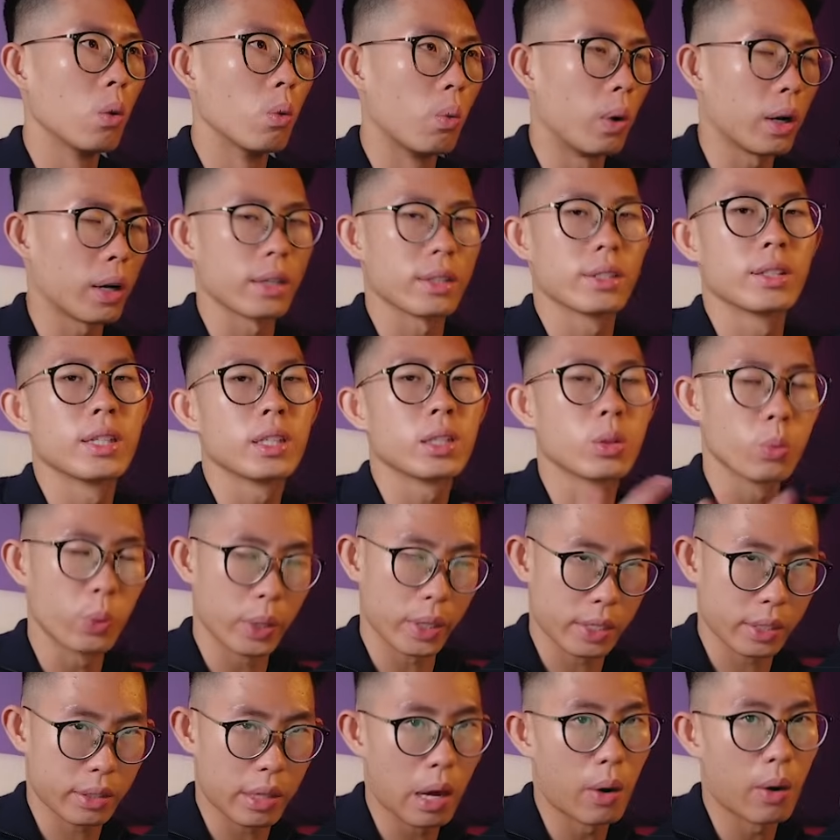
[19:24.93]
What does this
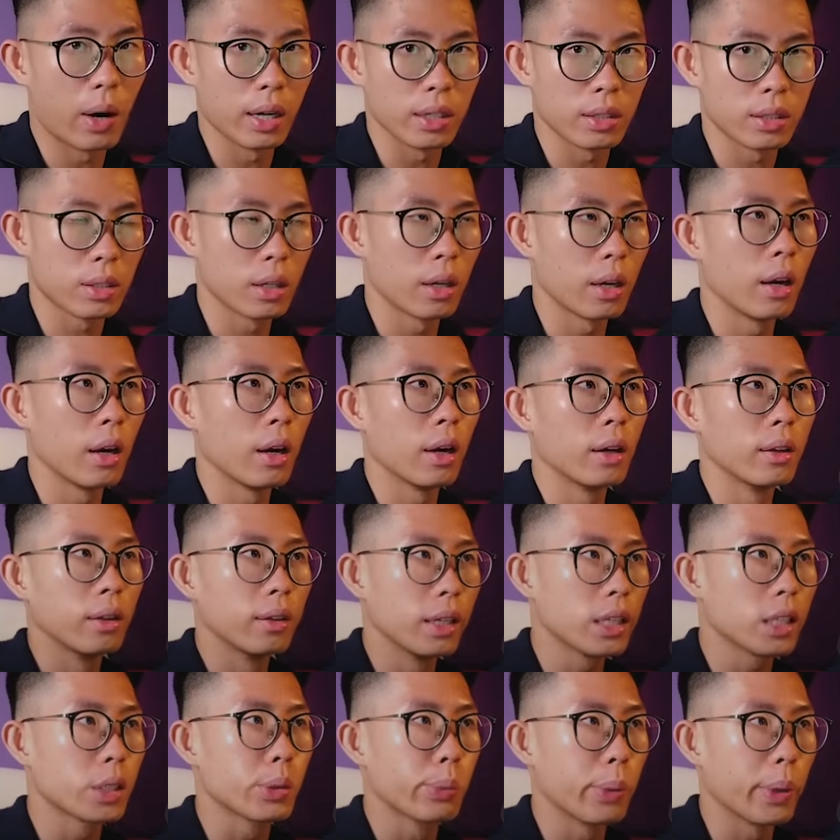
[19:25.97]
wick tell us?
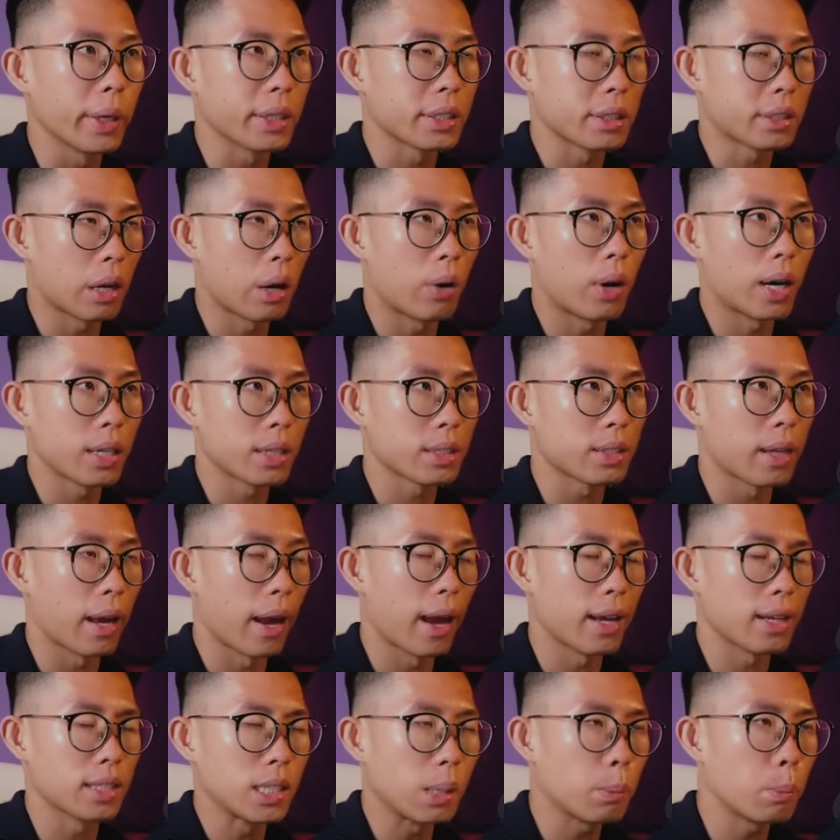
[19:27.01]
These wicks tell us
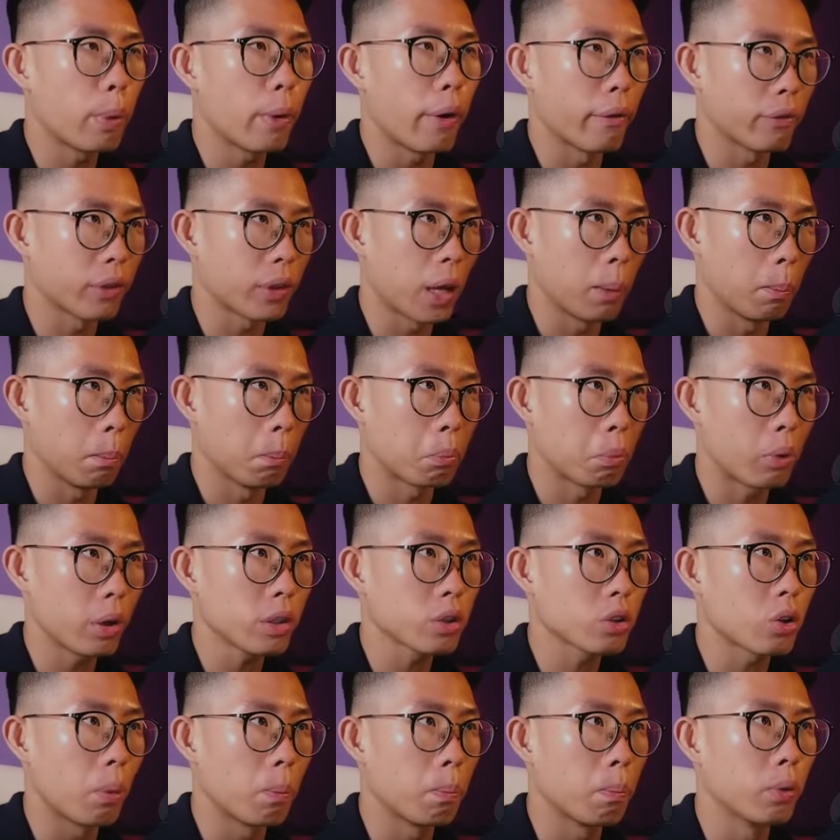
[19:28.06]
that at some point of time,
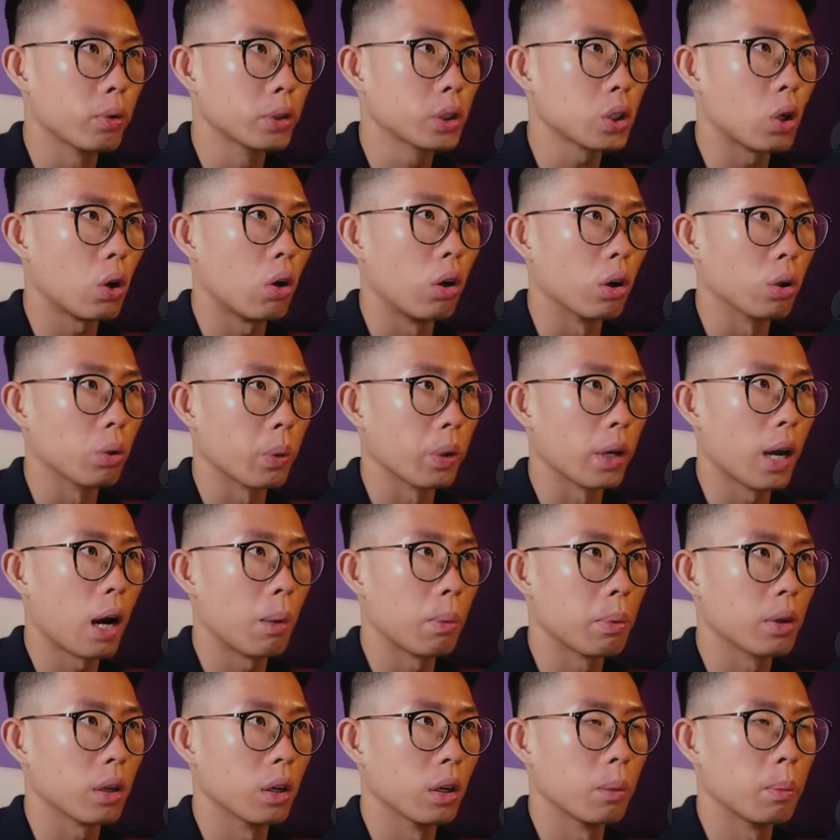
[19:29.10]
price got pushed all the way
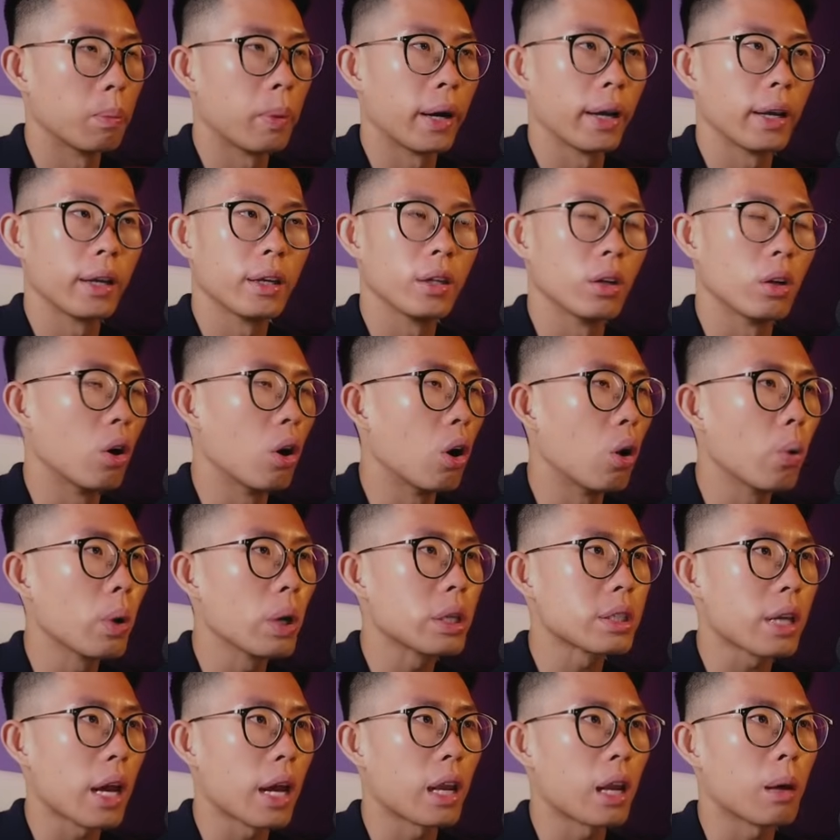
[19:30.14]
up here, but it
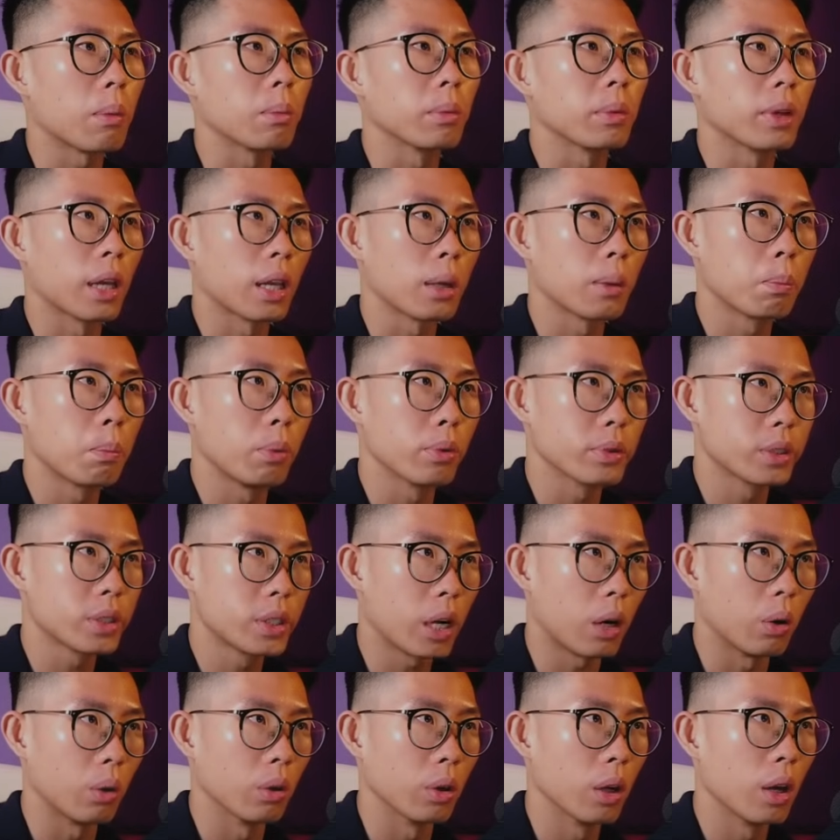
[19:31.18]
always ends up getting pushed
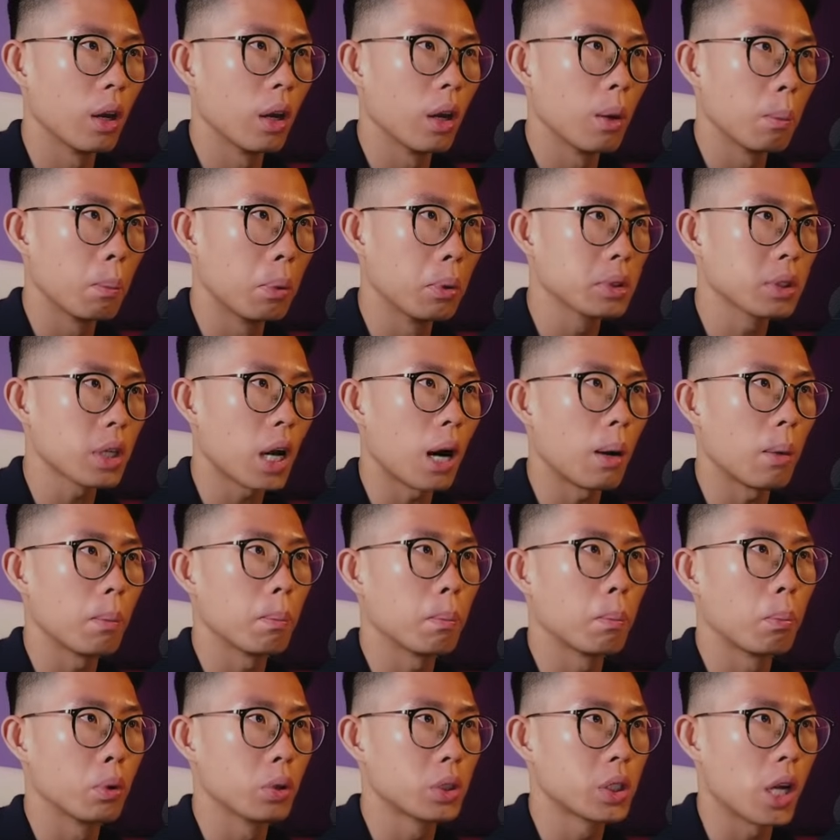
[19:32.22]
down. Push
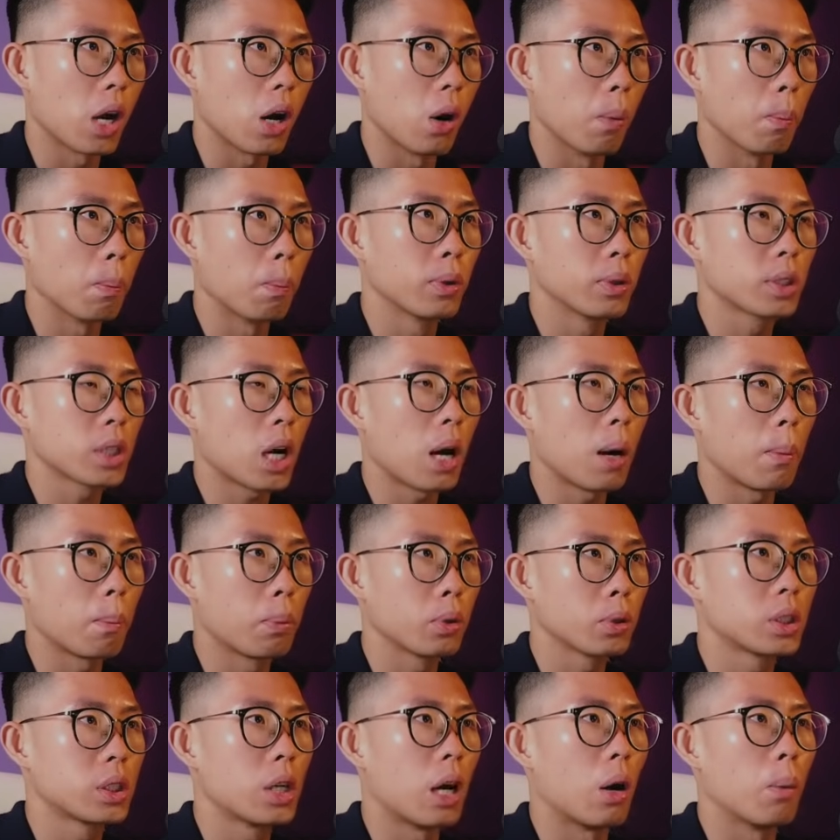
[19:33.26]
up, push down, push up,
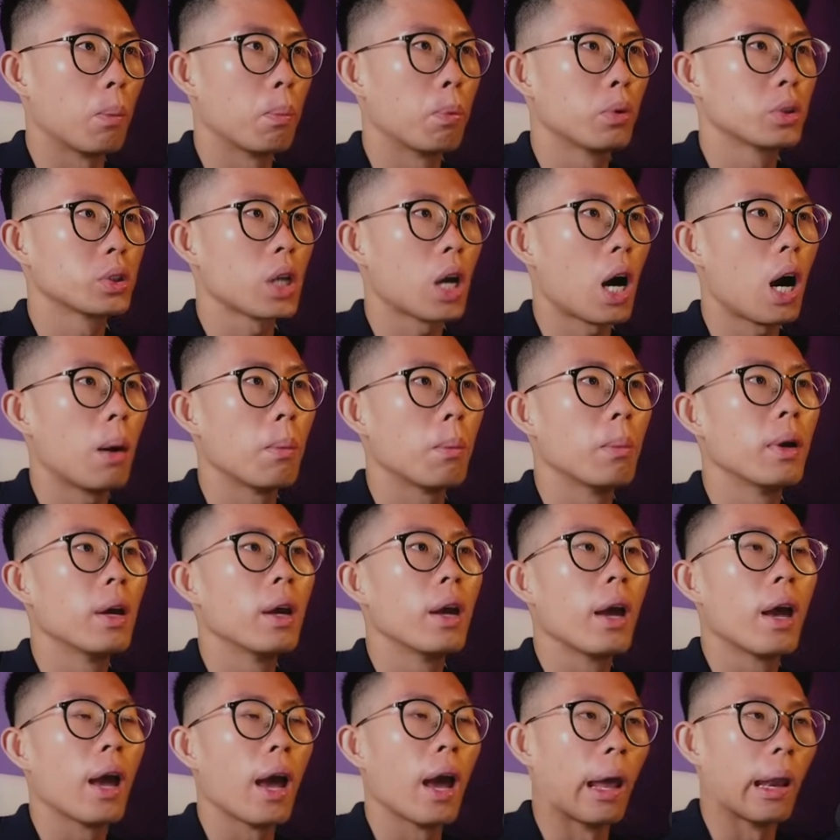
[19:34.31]
push down, push up,
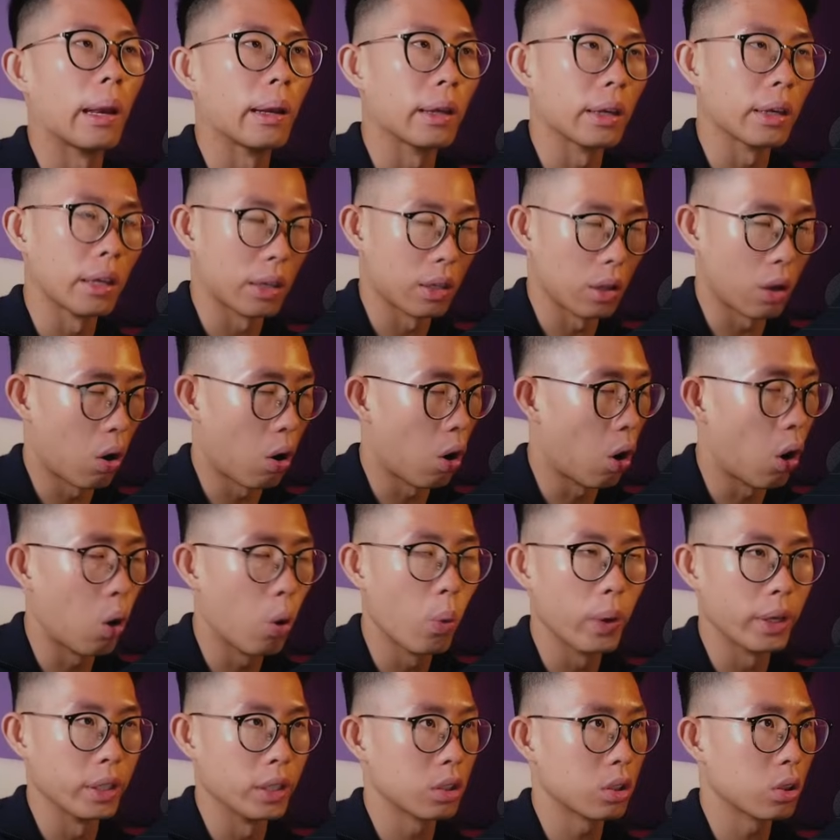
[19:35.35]
and
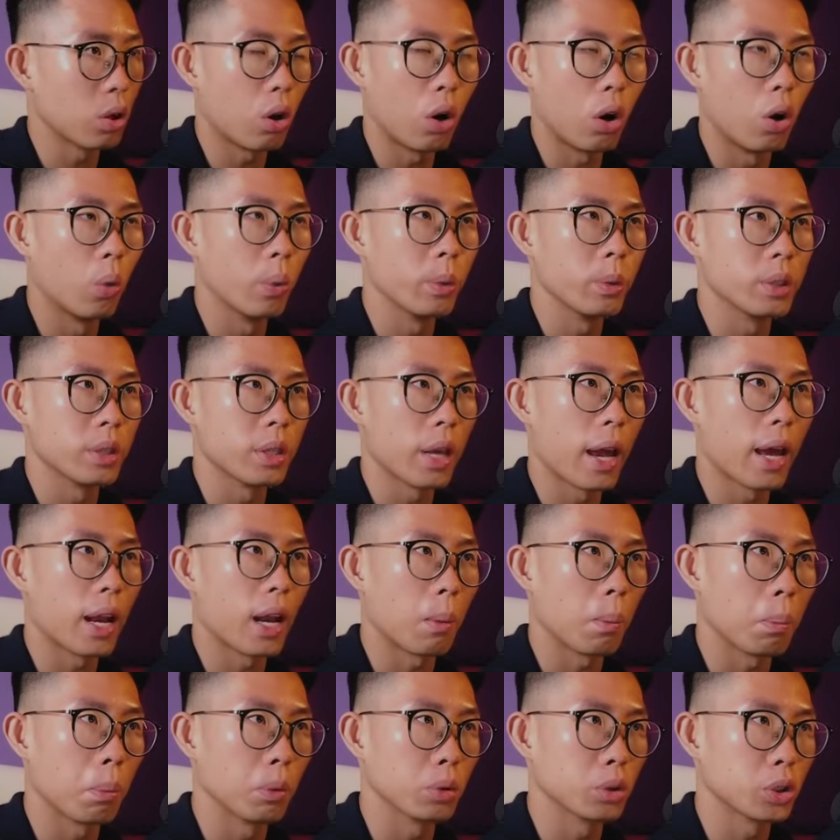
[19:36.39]
always, always end
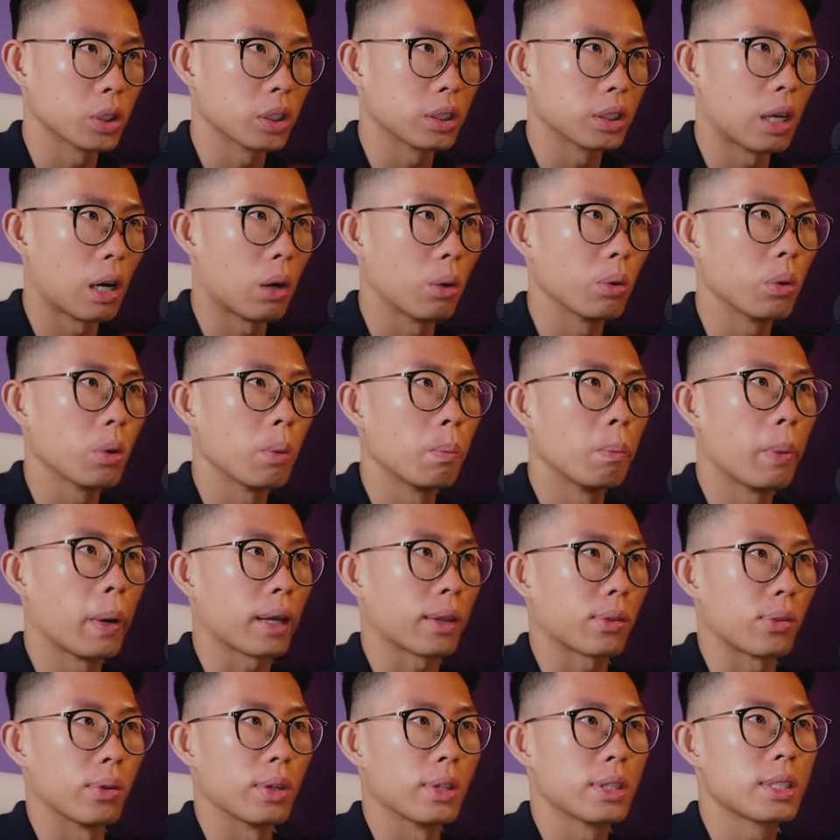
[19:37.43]
up pushing down
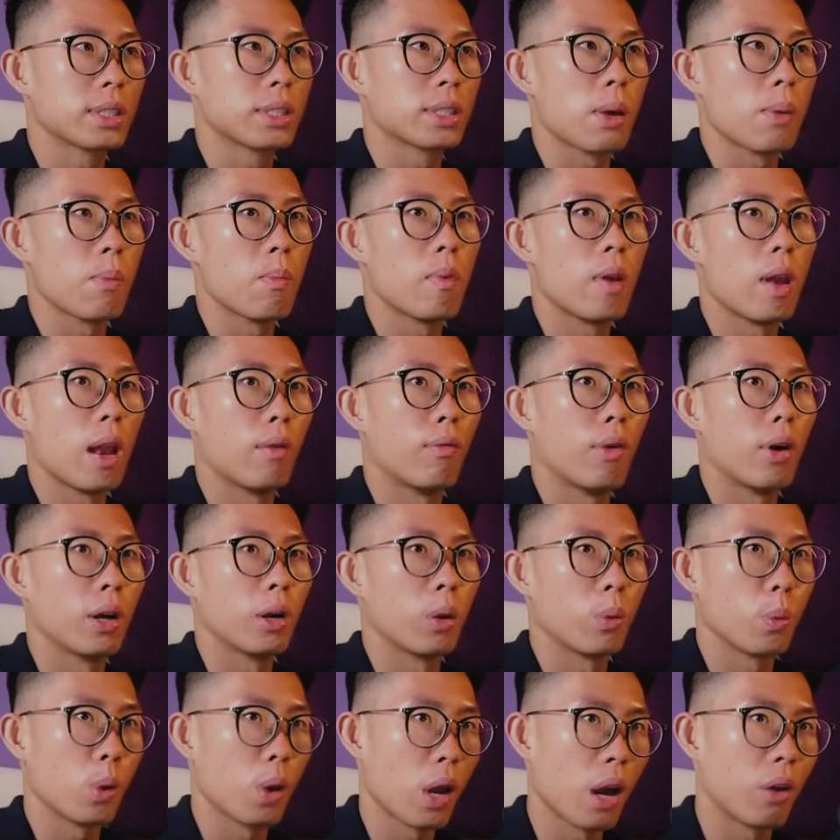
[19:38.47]
back to this same level
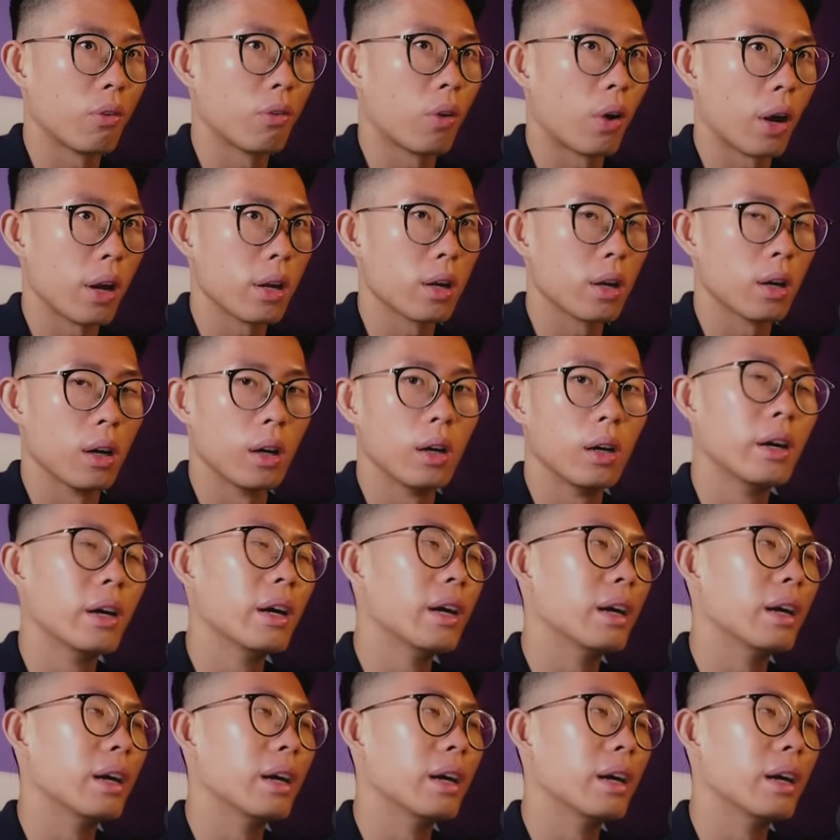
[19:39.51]
that we have right here.